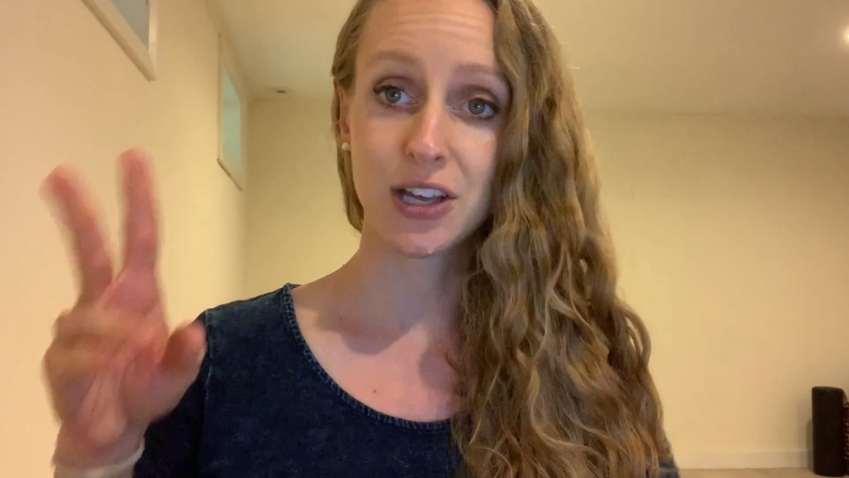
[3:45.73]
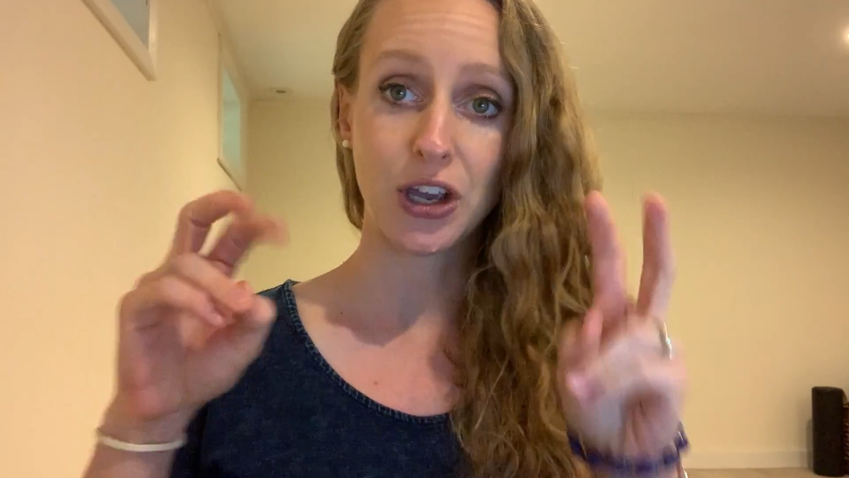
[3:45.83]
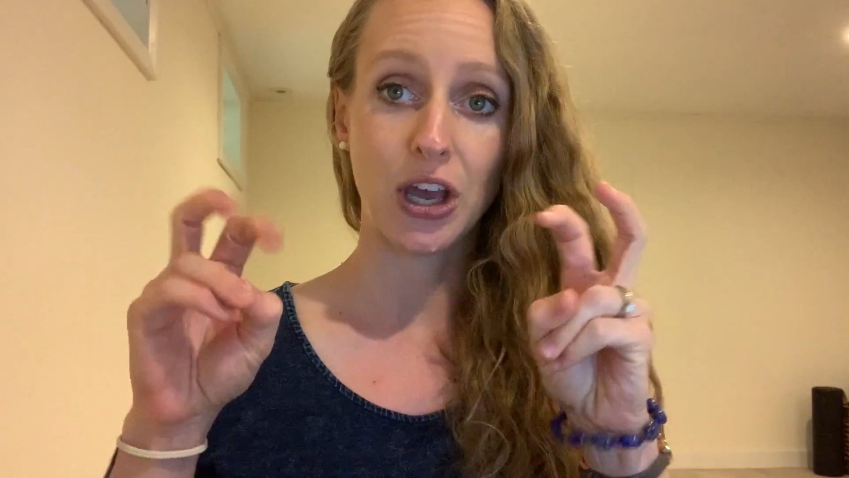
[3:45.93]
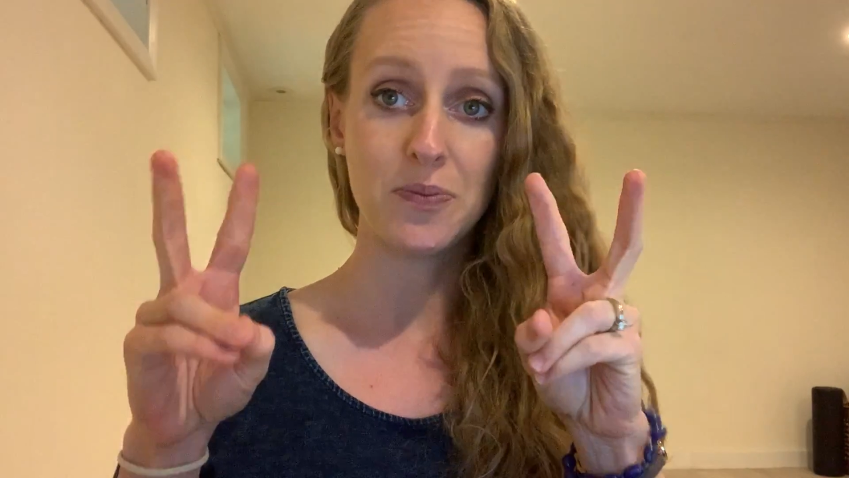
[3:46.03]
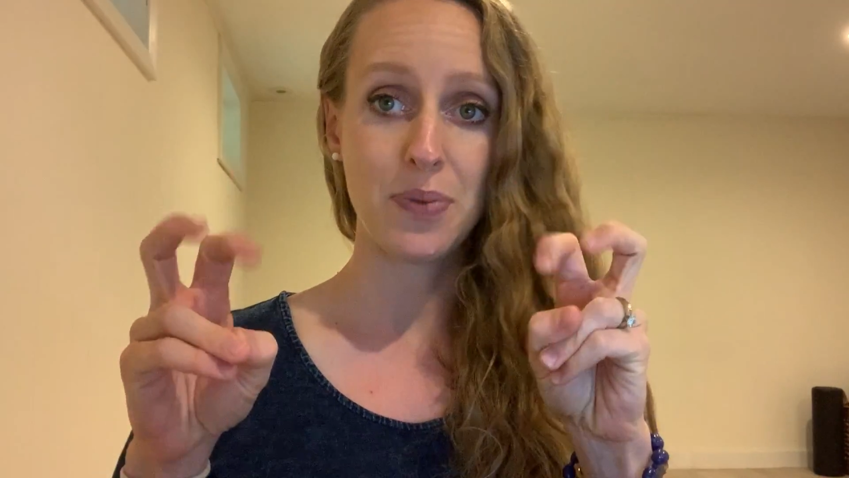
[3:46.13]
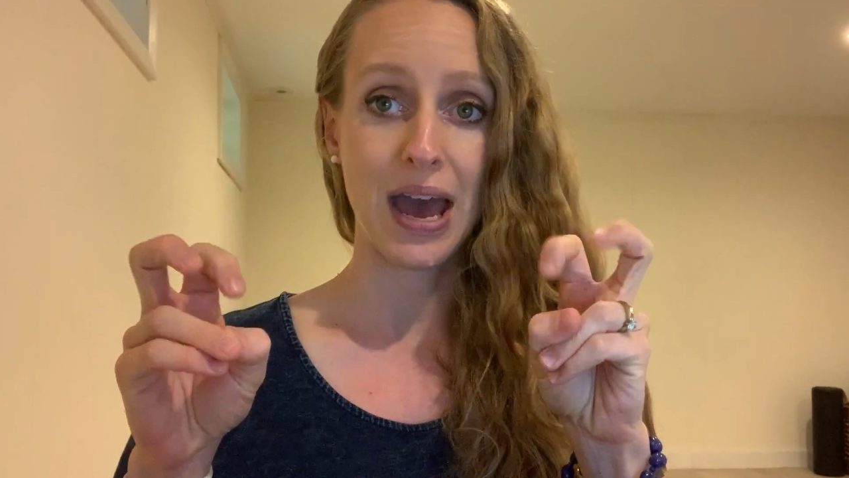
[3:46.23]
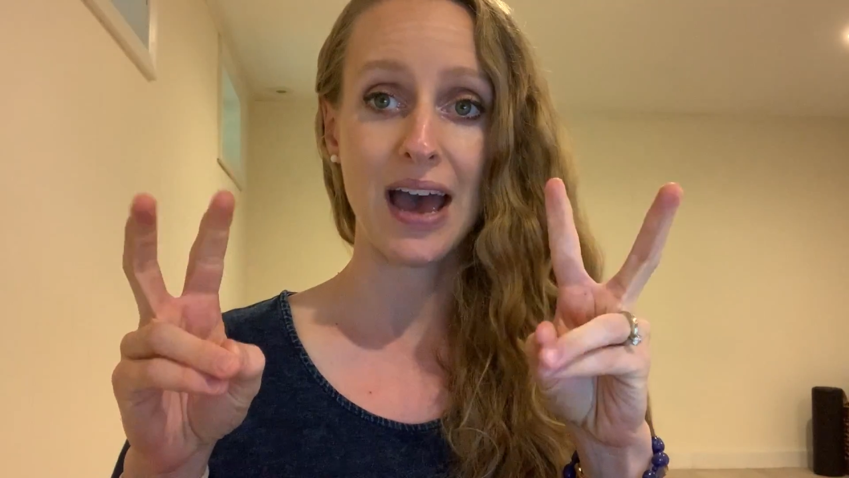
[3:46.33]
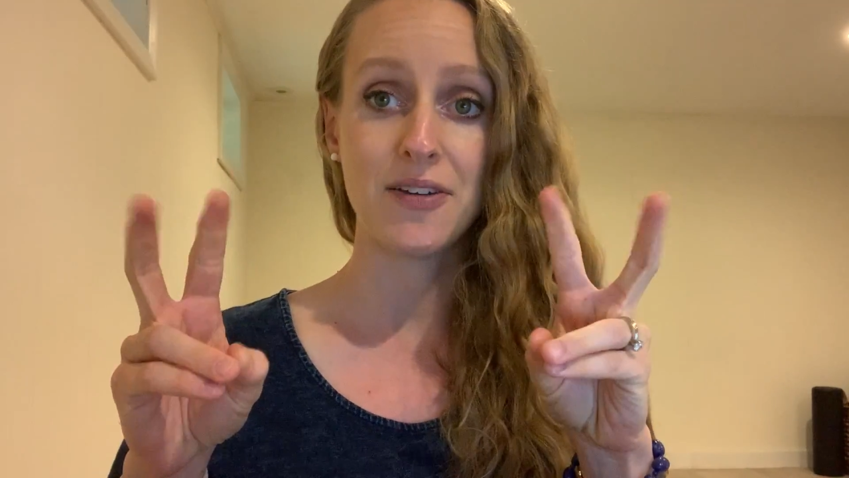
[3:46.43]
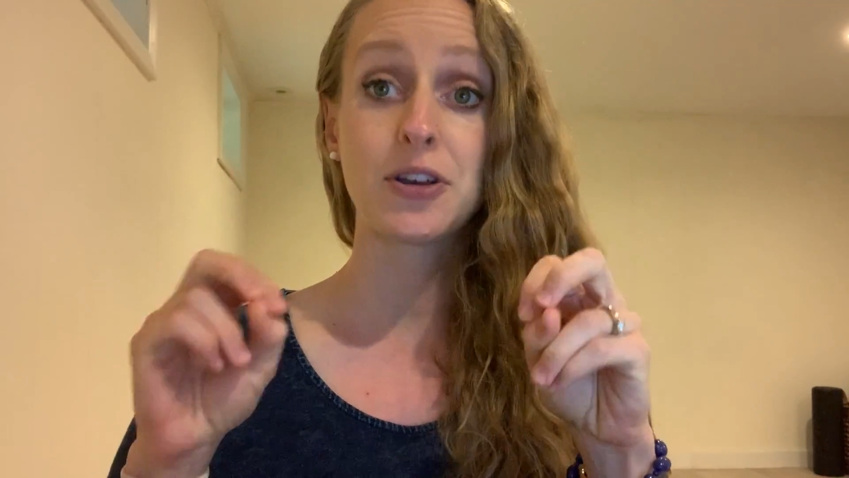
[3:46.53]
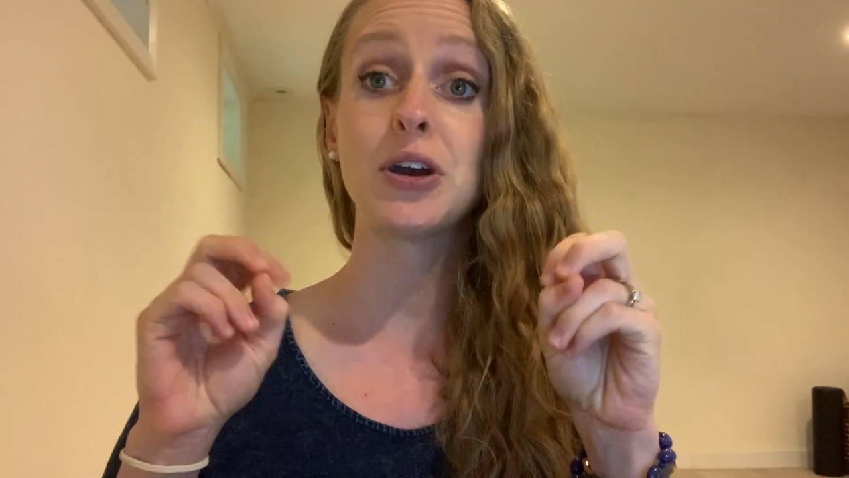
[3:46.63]

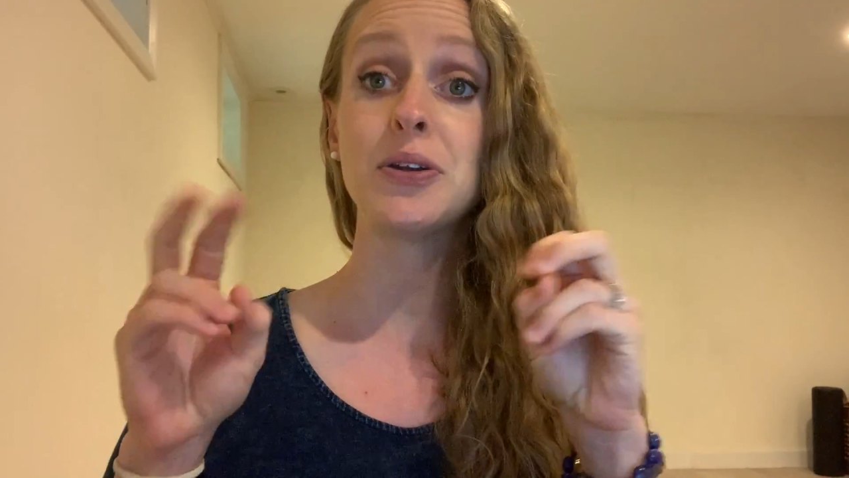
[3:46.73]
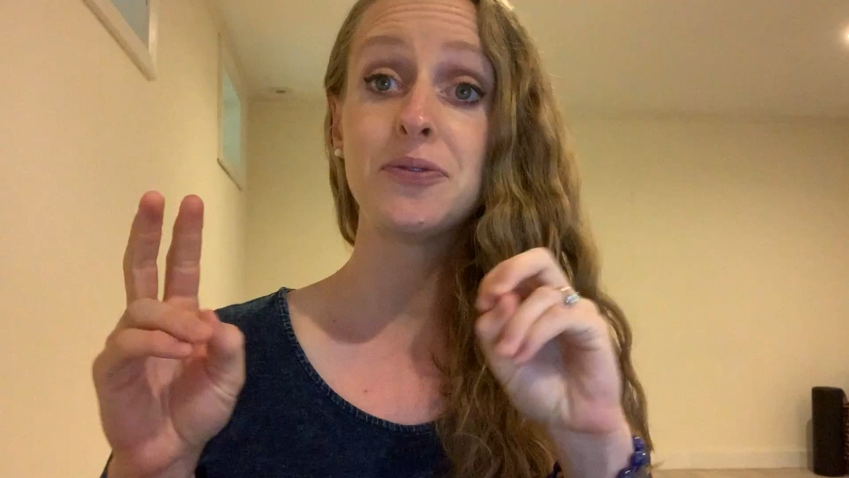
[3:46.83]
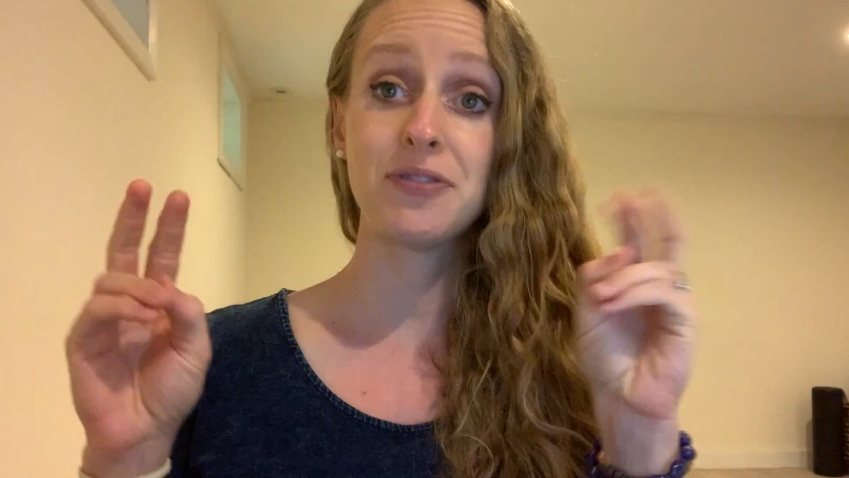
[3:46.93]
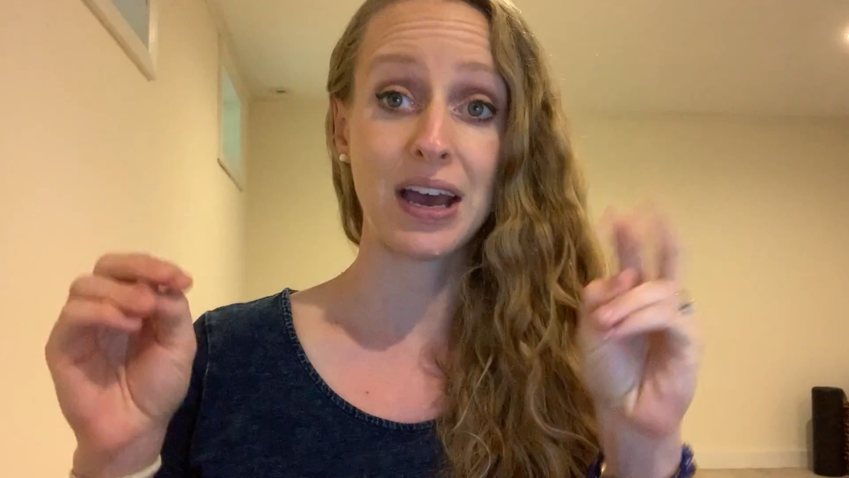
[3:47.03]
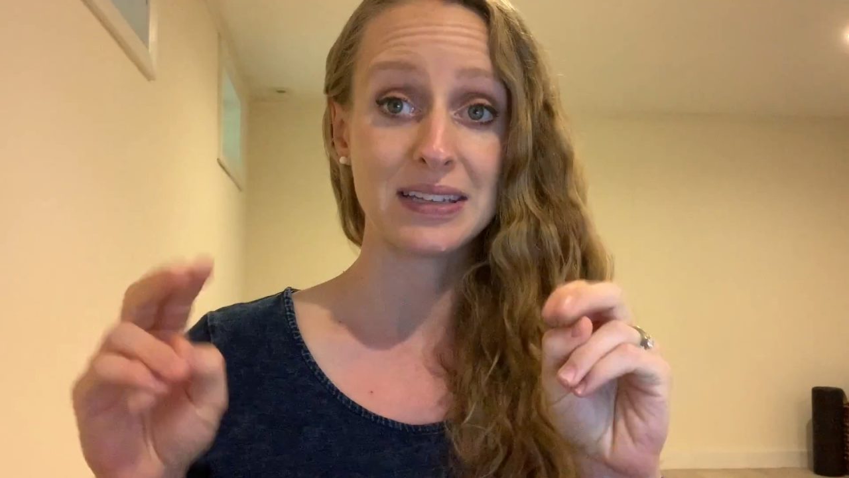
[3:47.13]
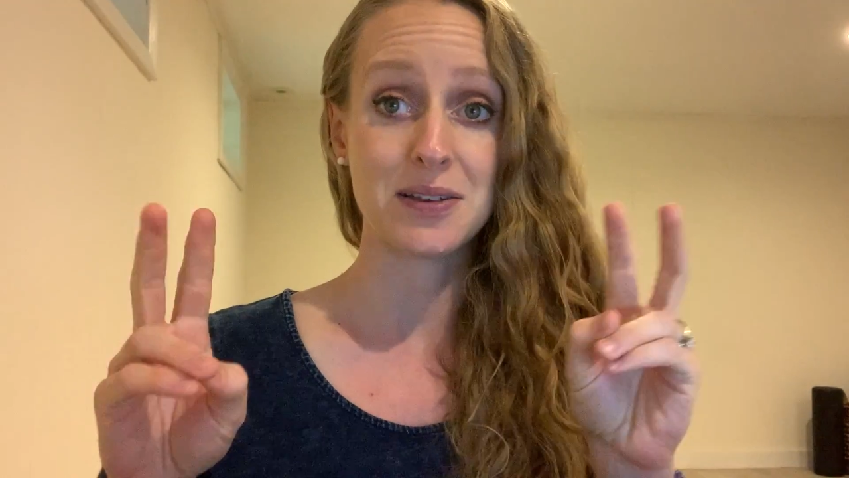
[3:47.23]
good fats